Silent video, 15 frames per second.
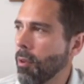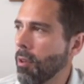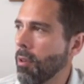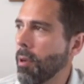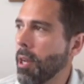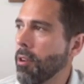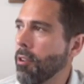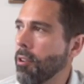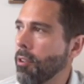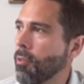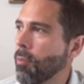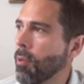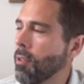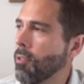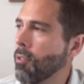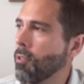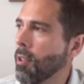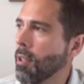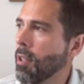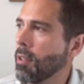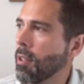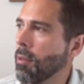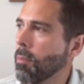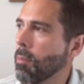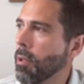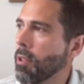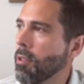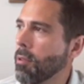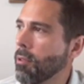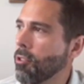Horrendous ones. I don't know
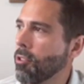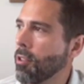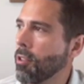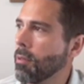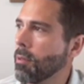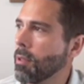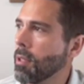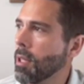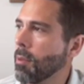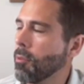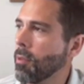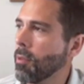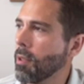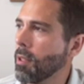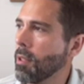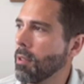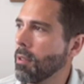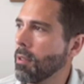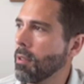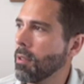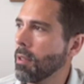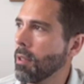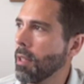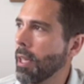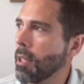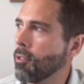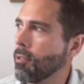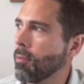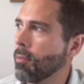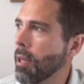whether your show comes with an
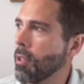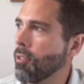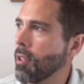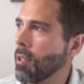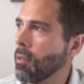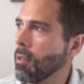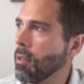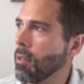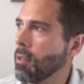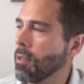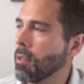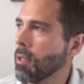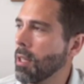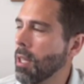X rating or not.